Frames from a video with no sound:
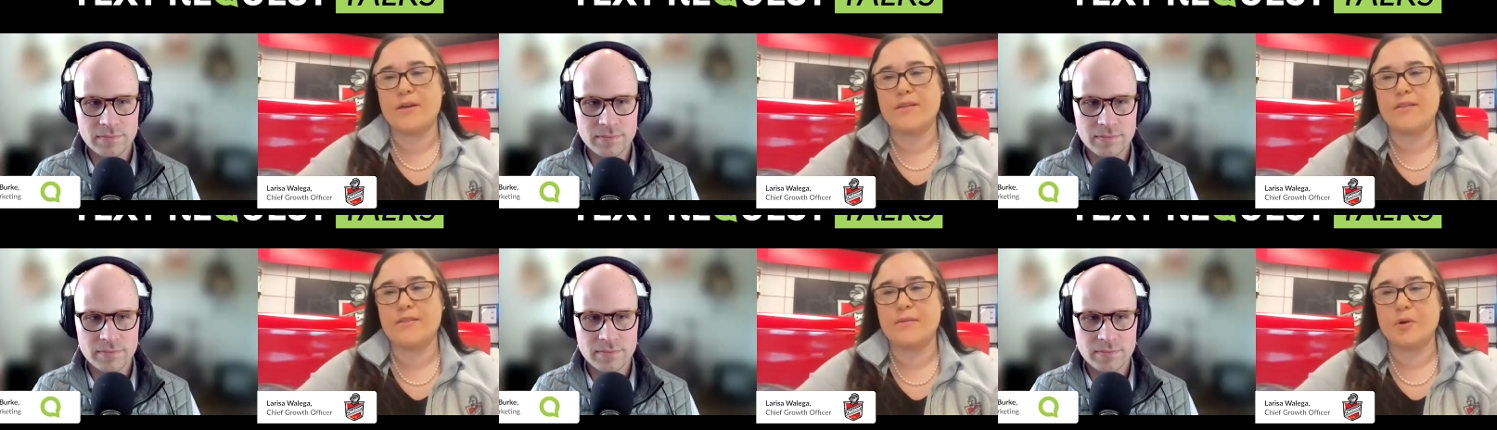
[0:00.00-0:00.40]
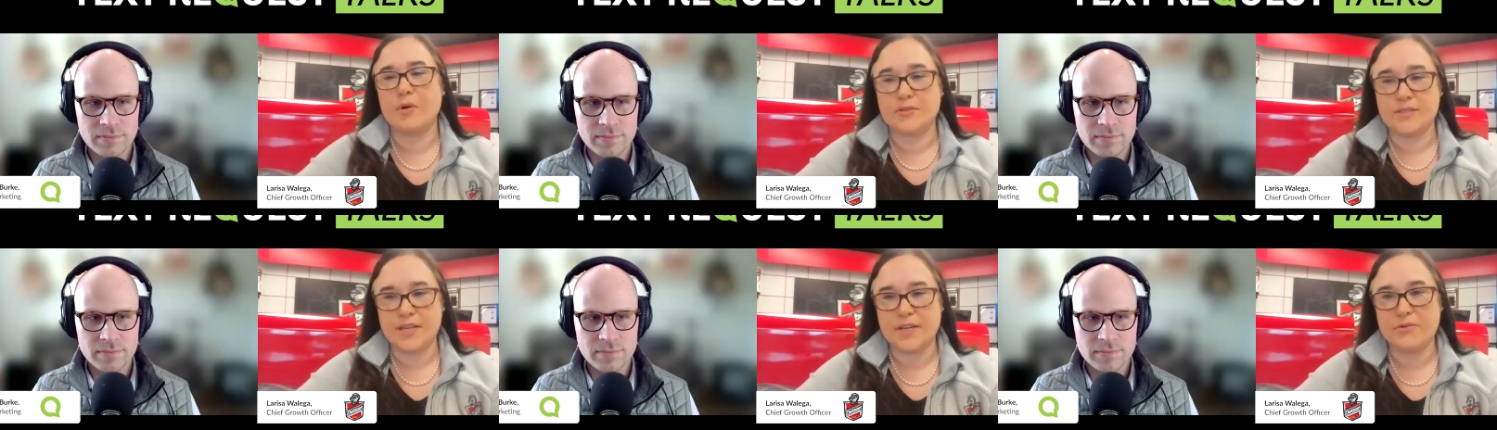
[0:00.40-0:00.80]
Speaker 1: in the
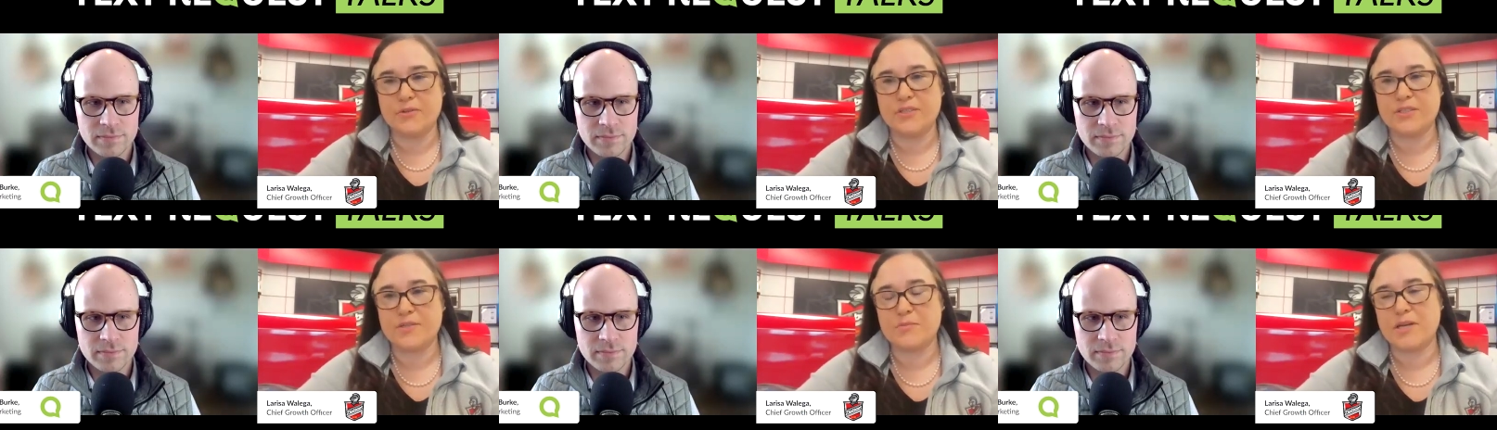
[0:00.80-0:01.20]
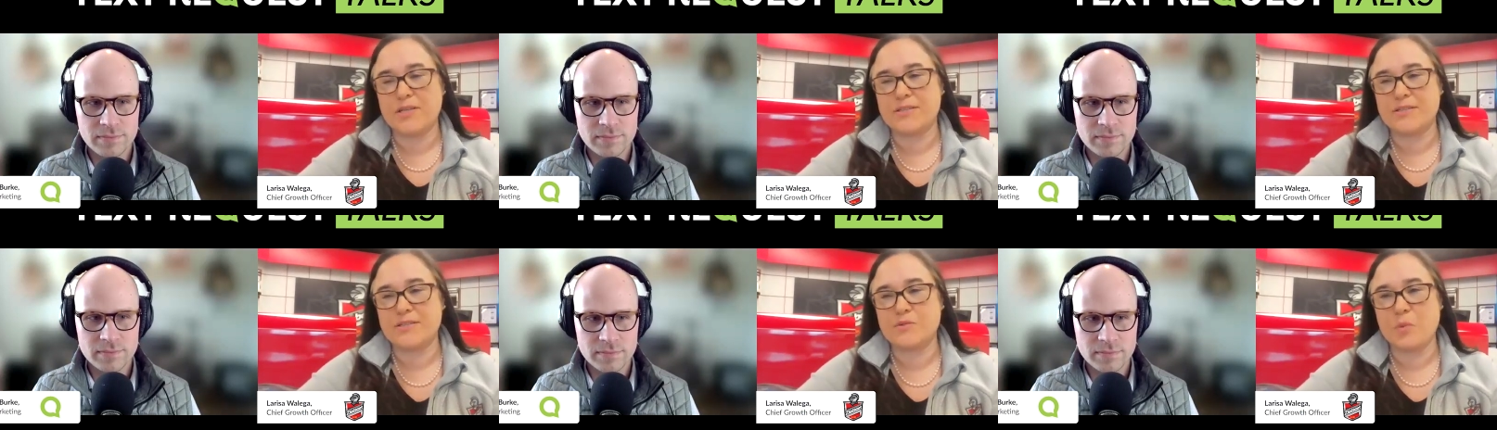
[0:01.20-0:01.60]
multi-unit
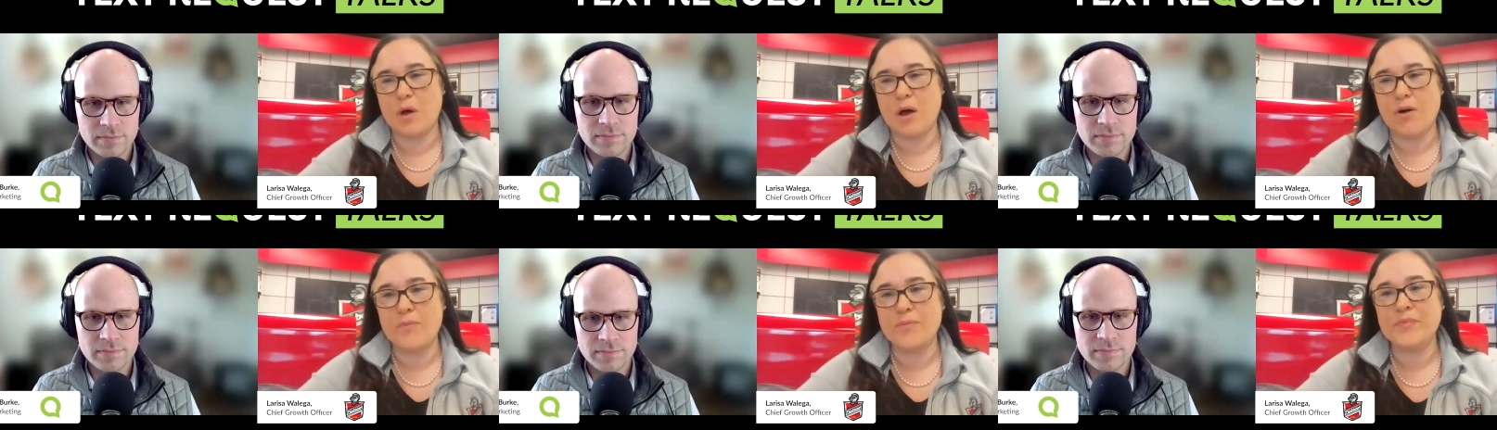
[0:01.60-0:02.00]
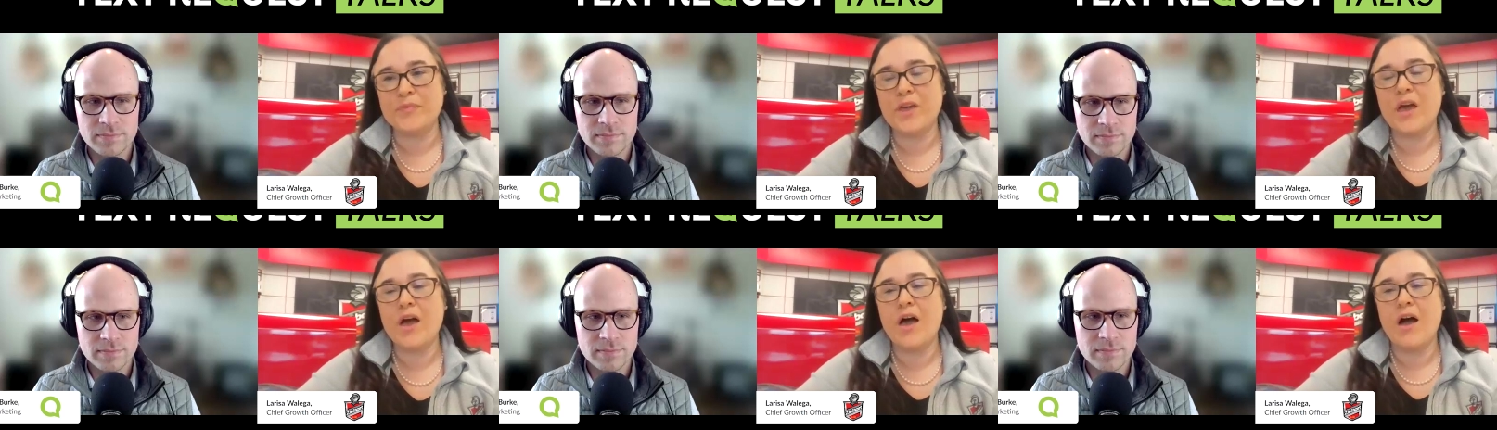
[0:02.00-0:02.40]
space as
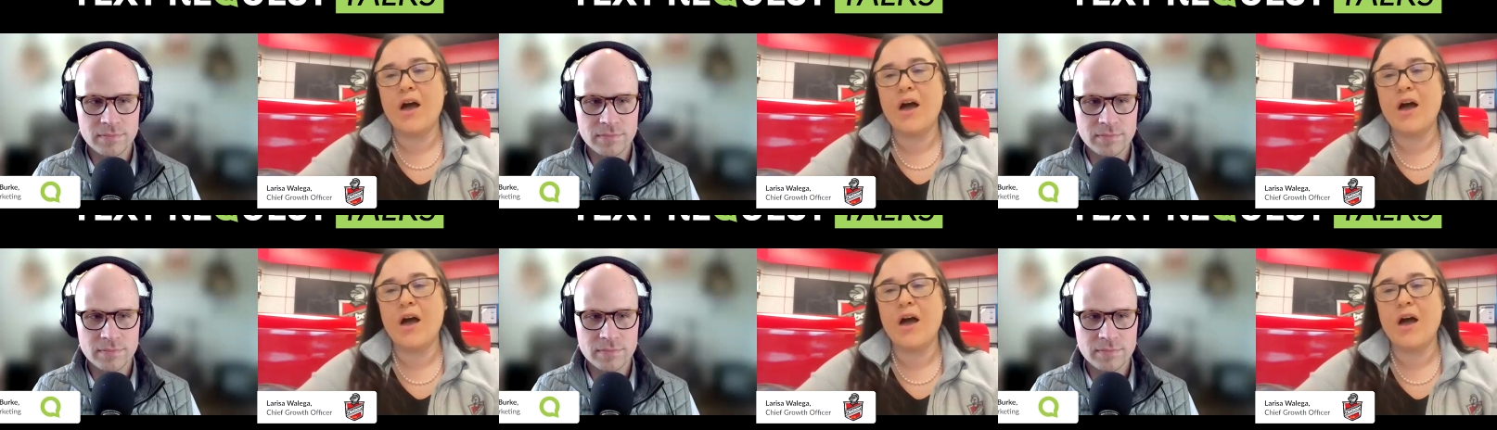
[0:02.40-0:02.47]
well.